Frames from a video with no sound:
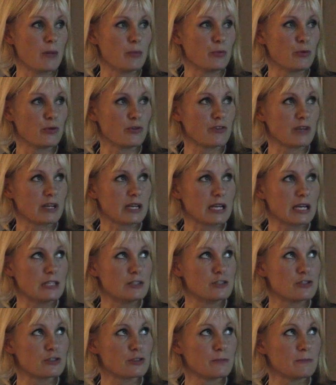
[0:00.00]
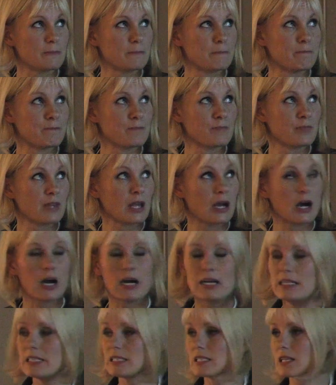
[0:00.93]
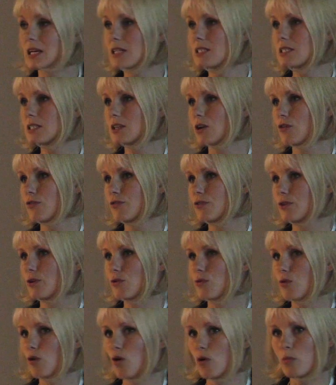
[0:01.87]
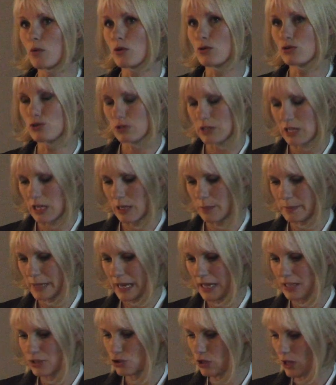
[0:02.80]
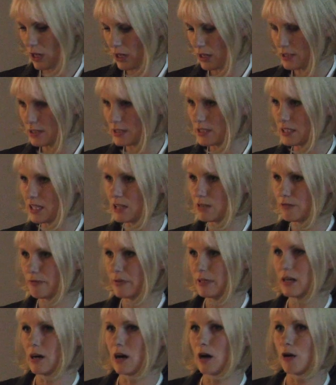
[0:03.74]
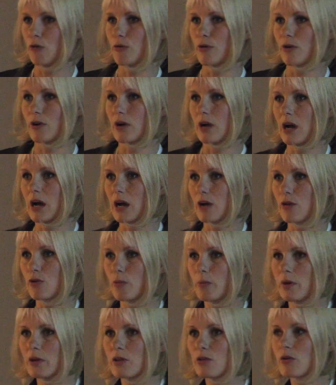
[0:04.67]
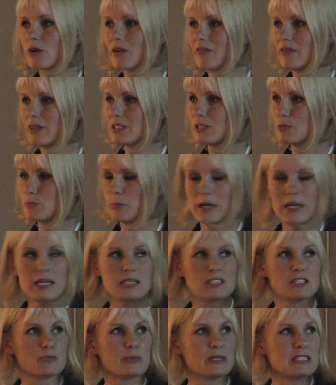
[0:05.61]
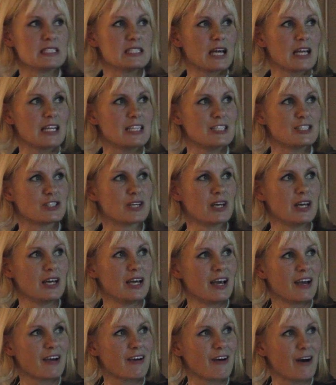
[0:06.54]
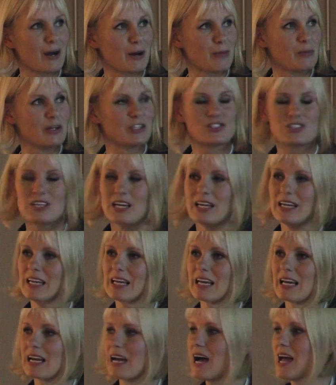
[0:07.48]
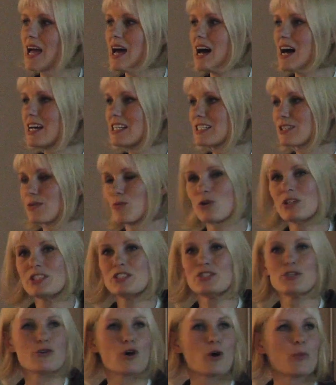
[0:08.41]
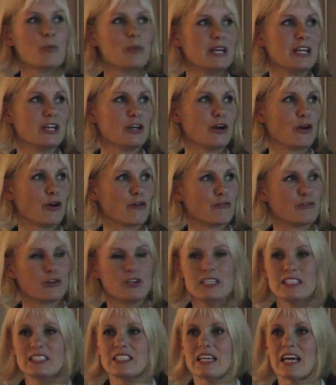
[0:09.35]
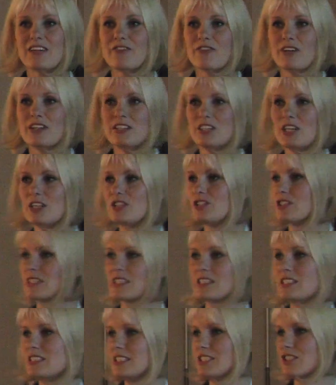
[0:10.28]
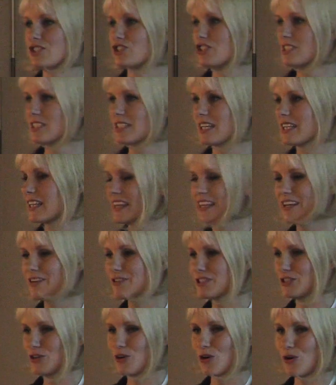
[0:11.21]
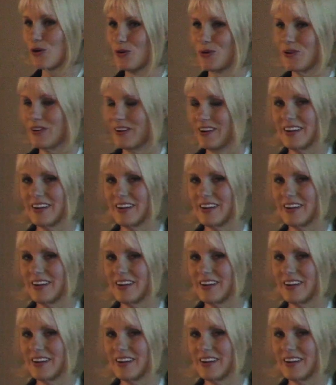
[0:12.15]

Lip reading: purification. I discussed of the chromo step and challenges with our chromatographic specialist Carmel Chenning, and I asked, what is your opinion of the disadvantages? And she said that there is no.